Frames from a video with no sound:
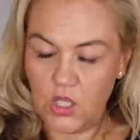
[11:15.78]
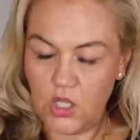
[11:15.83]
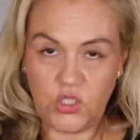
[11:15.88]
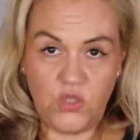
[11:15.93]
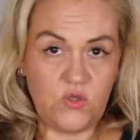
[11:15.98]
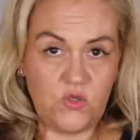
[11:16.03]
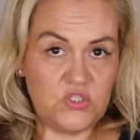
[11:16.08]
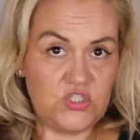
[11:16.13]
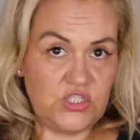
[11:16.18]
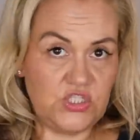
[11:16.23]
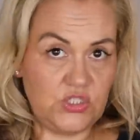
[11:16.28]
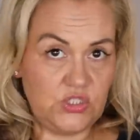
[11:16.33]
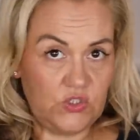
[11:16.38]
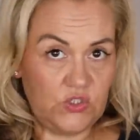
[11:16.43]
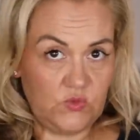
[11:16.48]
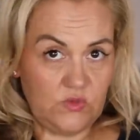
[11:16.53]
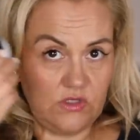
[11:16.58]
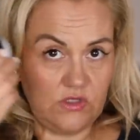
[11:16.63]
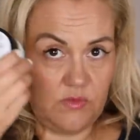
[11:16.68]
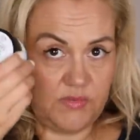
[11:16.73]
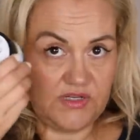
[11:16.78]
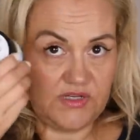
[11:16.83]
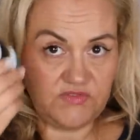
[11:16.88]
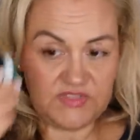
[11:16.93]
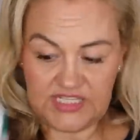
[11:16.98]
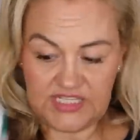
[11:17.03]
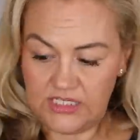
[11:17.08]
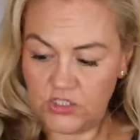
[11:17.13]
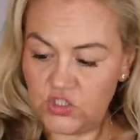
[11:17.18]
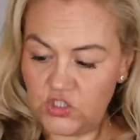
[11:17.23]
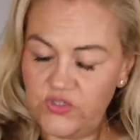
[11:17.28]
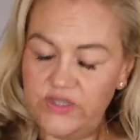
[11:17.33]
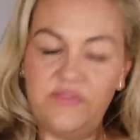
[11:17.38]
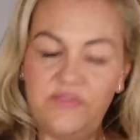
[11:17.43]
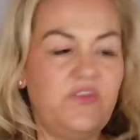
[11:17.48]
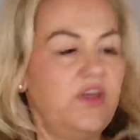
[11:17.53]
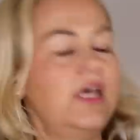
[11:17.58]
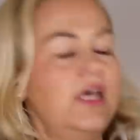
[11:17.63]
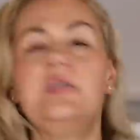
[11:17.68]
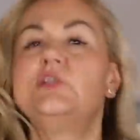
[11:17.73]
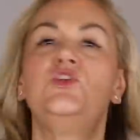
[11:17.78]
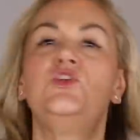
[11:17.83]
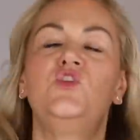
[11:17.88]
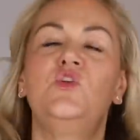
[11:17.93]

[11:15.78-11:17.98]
You could do a bit of tea tree first.